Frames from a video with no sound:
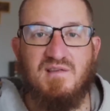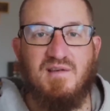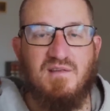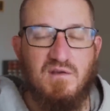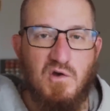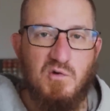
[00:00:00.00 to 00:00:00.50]

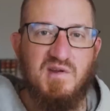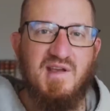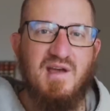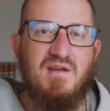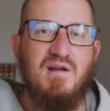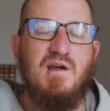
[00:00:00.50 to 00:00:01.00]
like to go
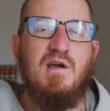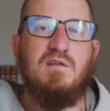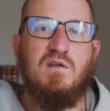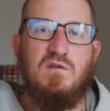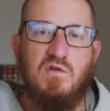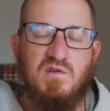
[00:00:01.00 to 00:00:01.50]
together
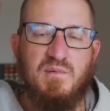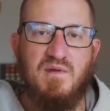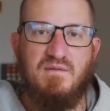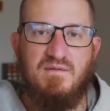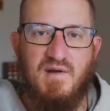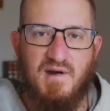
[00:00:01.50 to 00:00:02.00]
to do
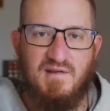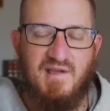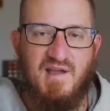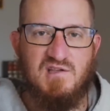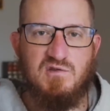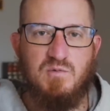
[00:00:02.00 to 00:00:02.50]
something very
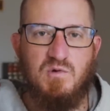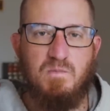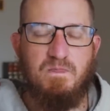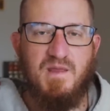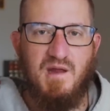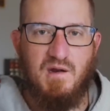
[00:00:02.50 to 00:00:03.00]
tangible
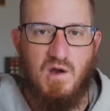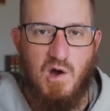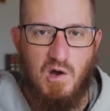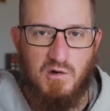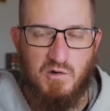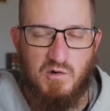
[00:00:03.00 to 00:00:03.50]
and
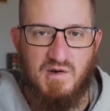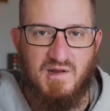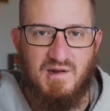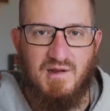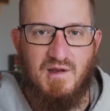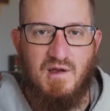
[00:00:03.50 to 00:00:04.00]

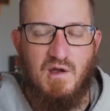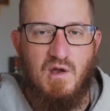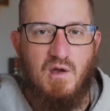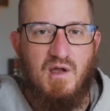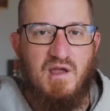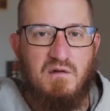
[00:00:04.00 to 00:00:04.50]
concrete
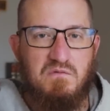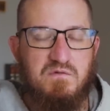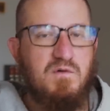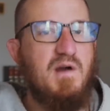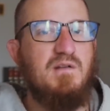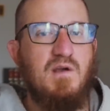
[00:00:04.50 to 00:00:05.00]
in
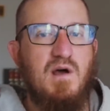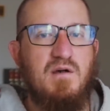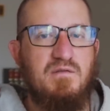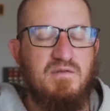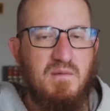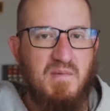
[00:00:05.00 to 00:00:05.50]
front
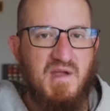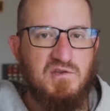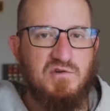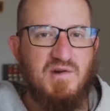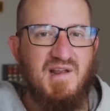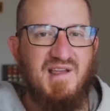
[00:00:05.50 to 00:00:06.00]
of the
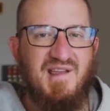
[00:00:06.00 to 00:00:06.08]
manger, right?